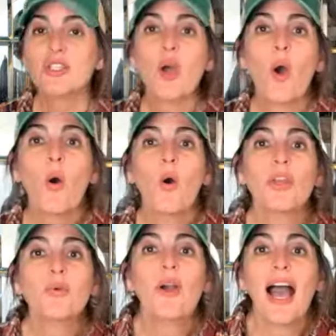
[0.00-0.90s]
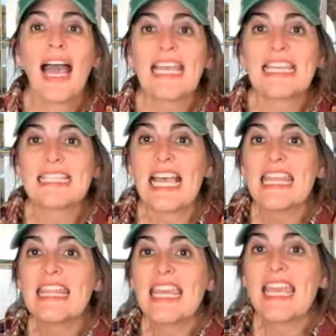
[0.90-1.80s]
So you guys,
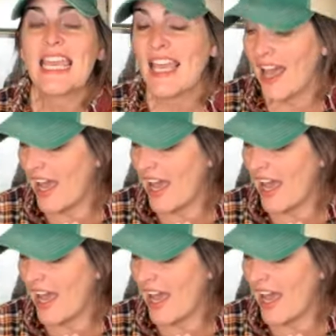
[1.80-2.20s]
the